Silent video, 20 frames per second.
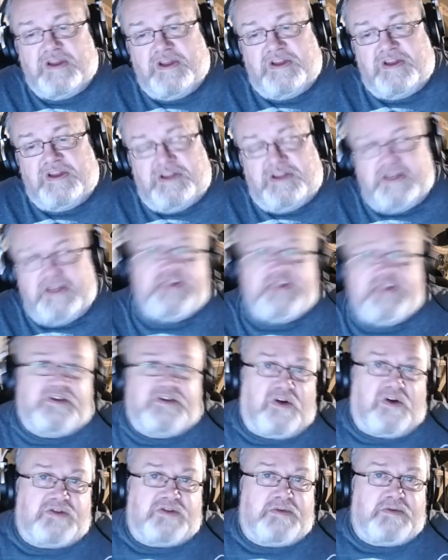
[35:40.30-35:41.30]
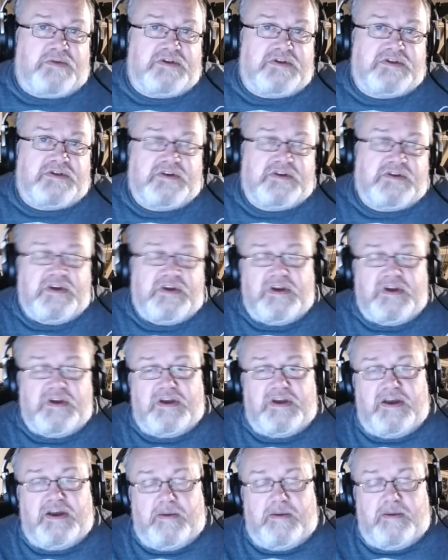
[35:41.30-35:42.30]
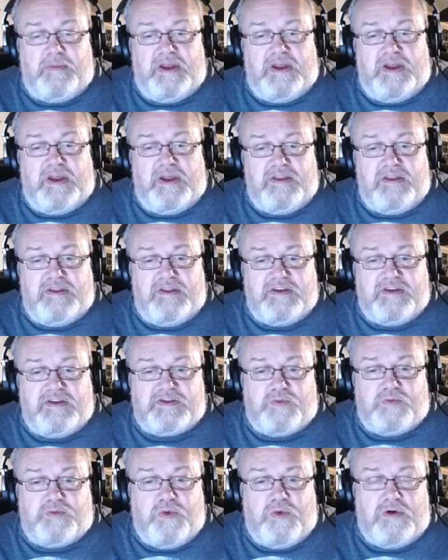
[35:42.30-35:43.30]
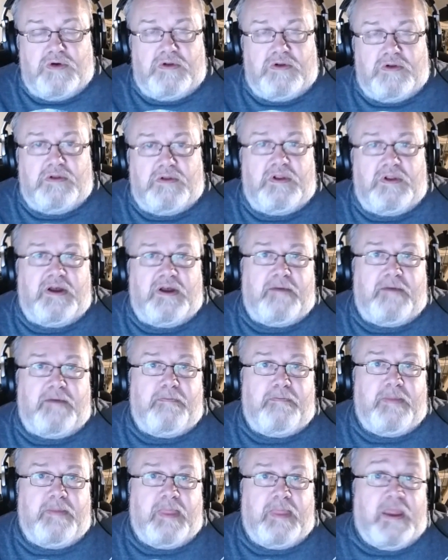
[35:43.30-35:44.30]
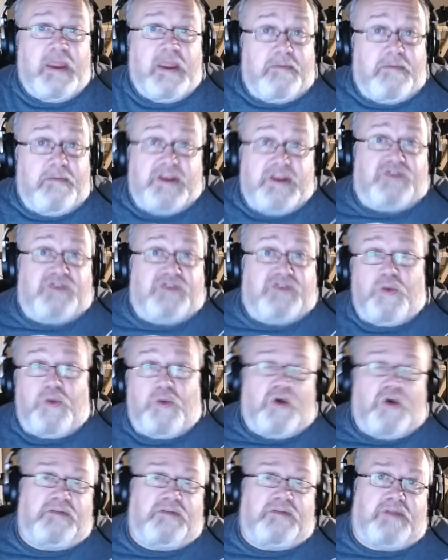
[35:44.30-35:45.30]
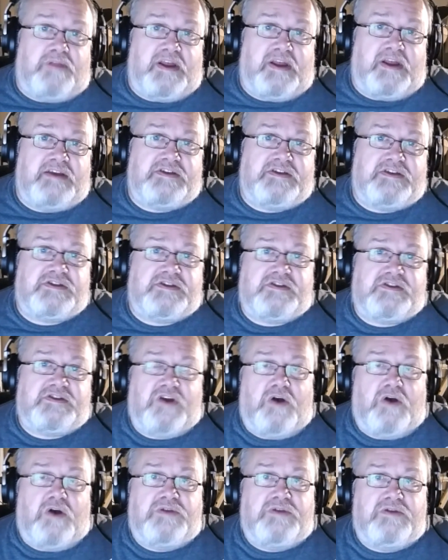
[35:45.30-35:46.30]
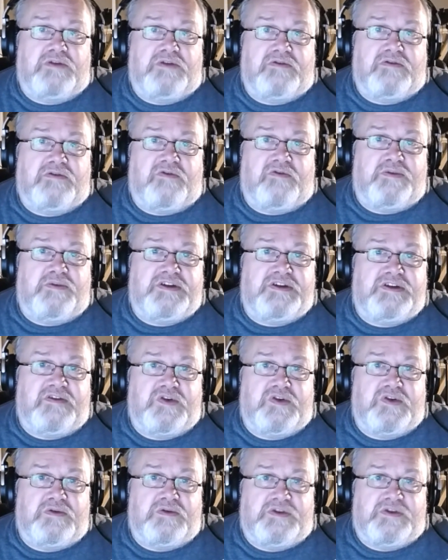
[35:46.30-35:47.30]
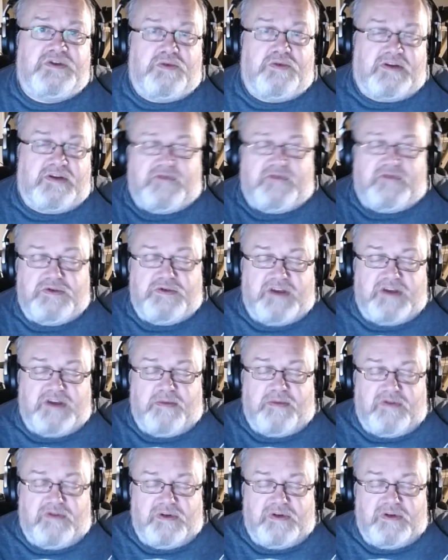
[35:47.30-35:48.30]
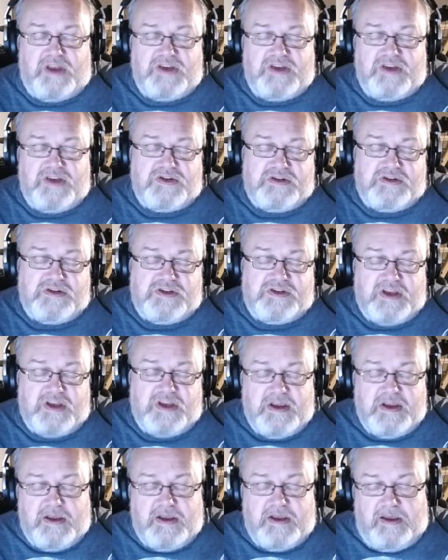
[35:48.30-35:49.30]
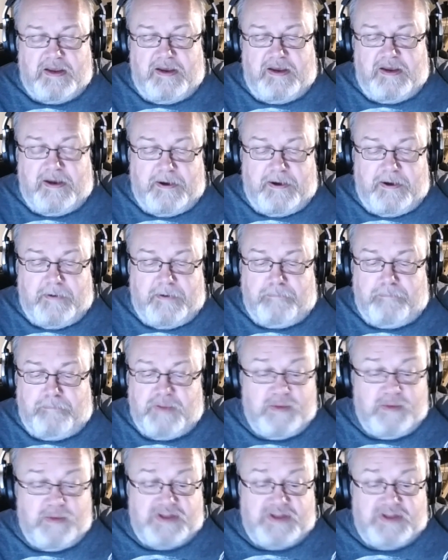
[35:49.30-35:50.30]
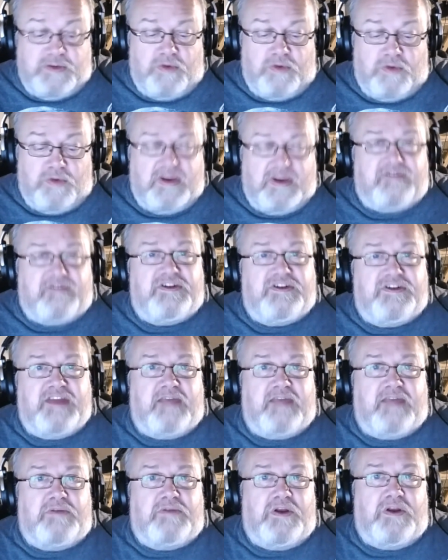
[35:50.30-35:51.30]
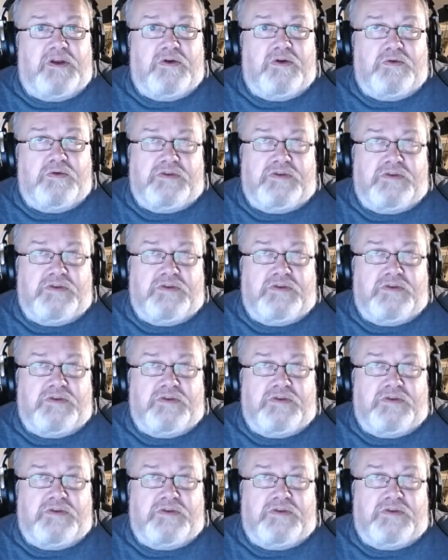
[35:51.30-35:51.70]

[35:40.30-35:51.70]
into Cosmos. And this will mean there's only one place to go to look for materials. You won't have two separate locations. It means you won't have to download